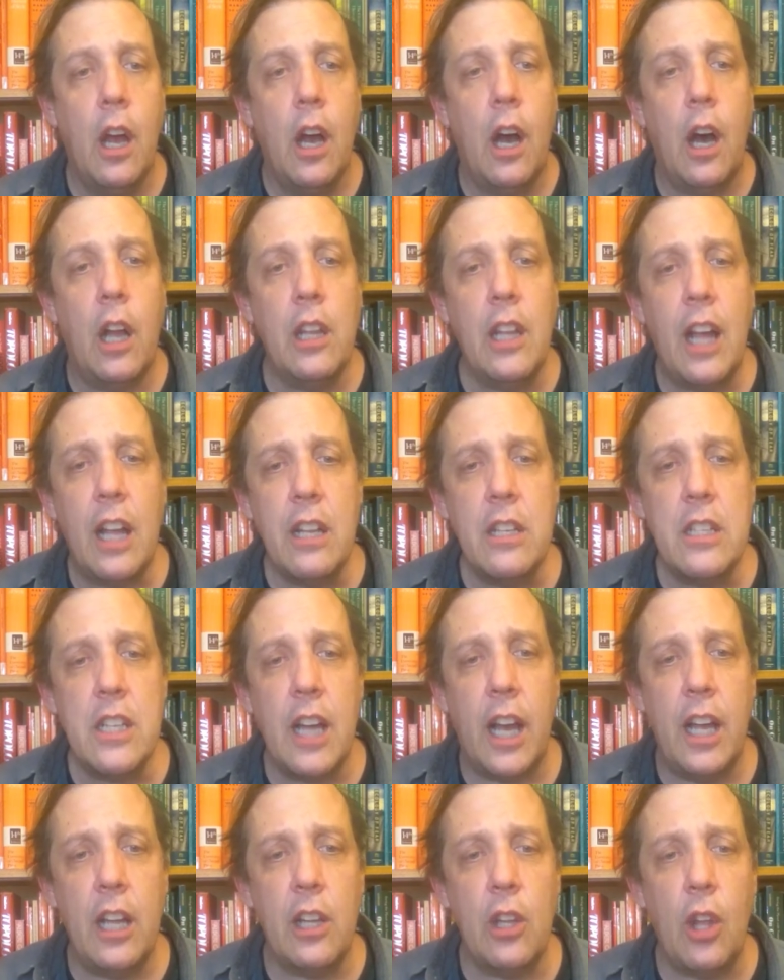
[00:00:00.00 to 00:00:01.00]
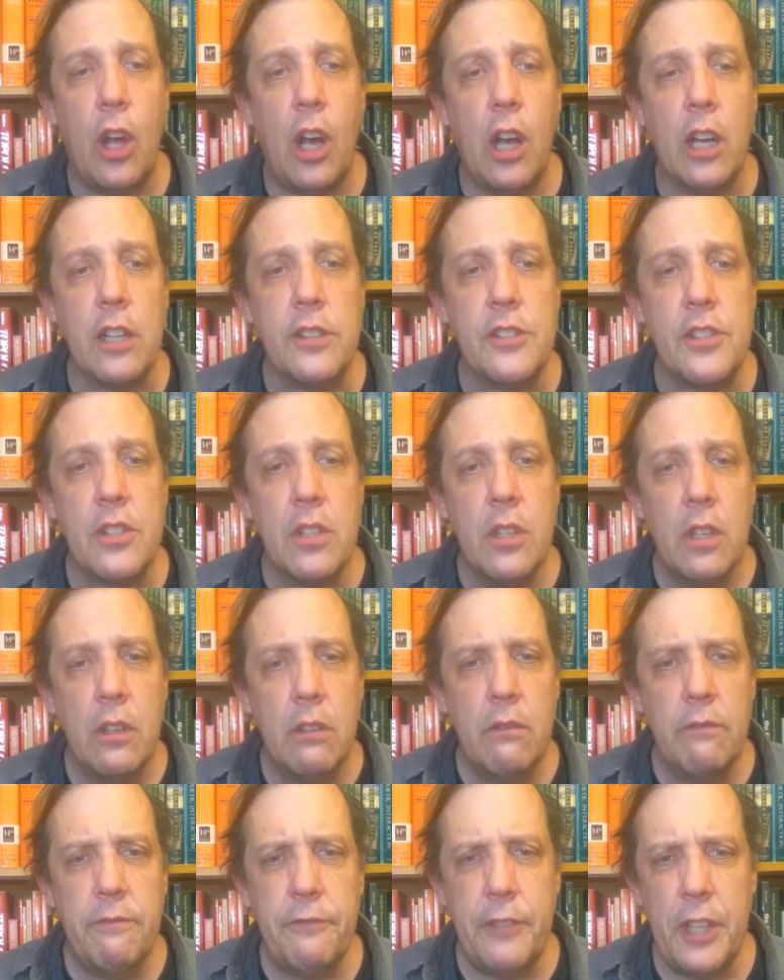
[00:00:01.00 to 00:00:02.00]
A lot of dialogues
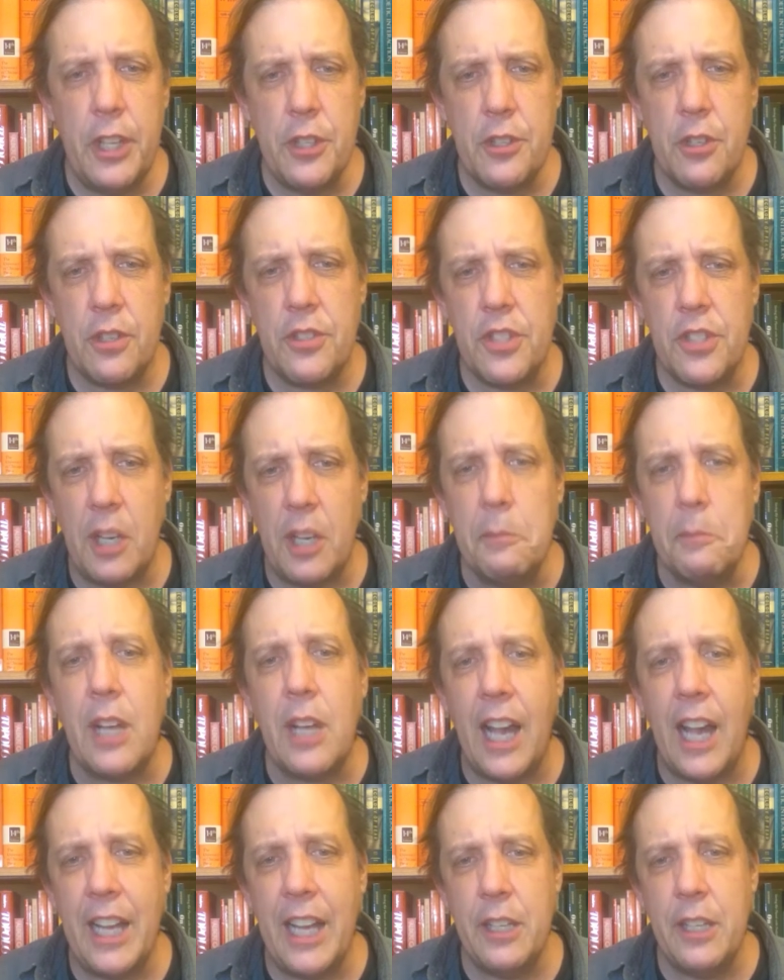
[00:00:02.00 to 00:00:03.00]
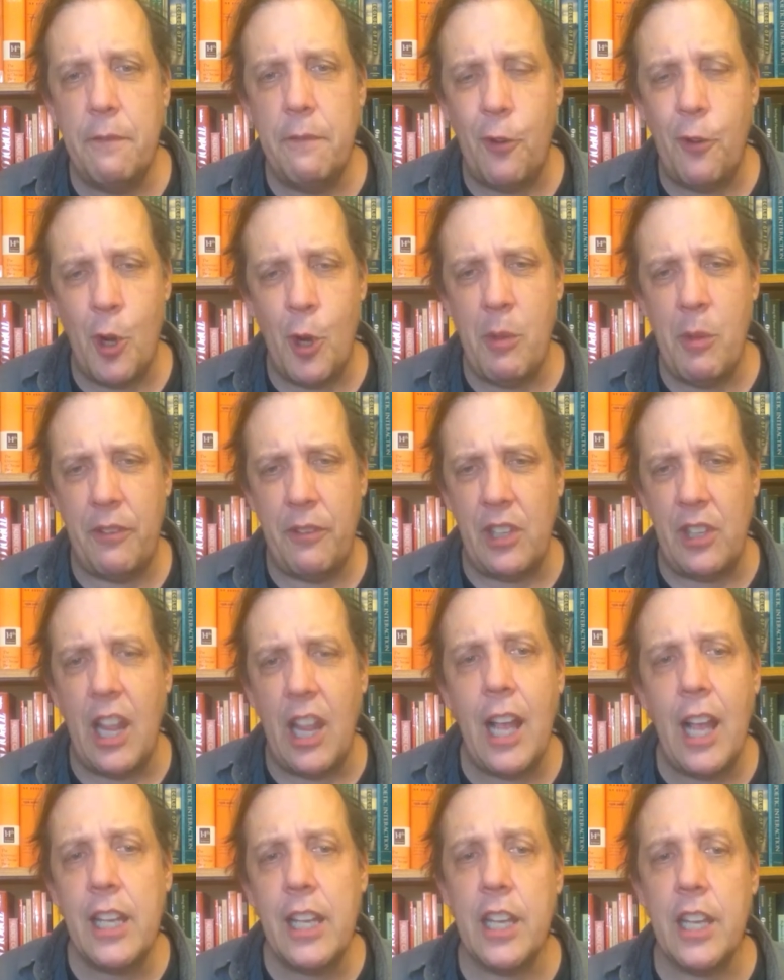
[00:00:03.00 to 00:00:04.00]
feature some kind of form of
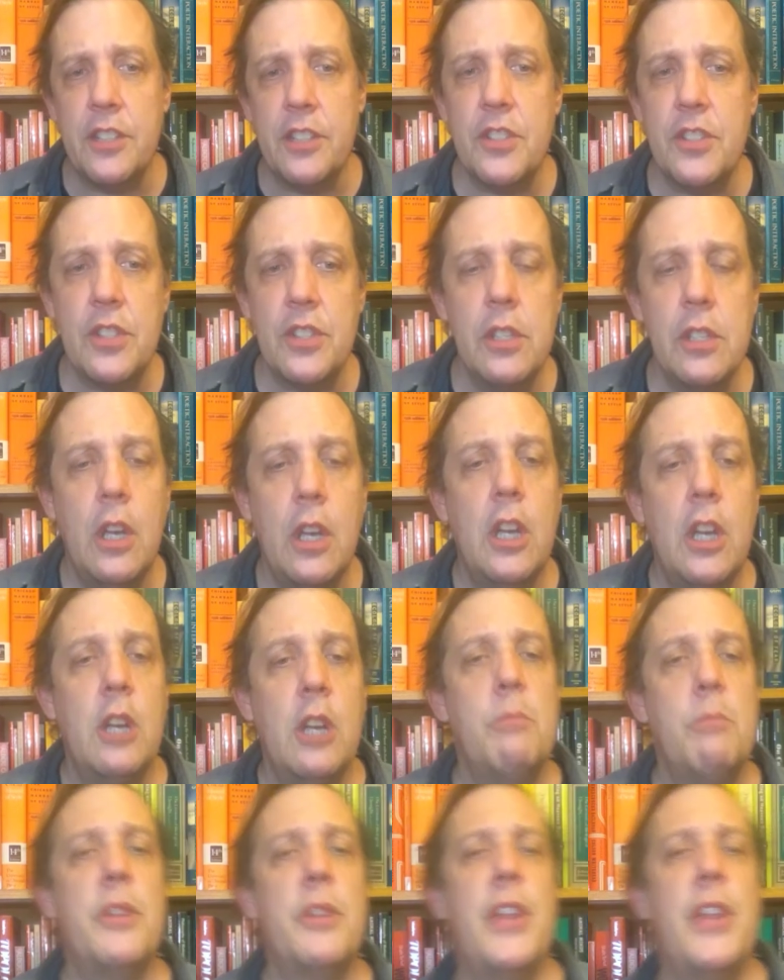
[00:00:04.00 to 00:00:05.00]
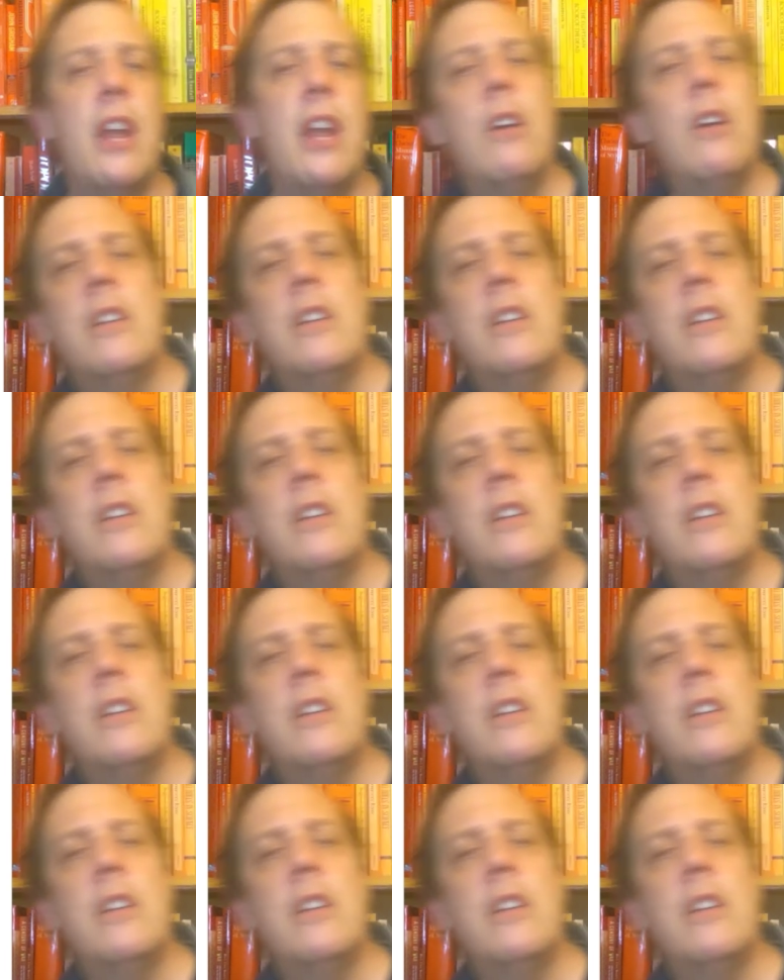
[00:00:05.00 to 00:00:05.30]
elenchus, but they aren't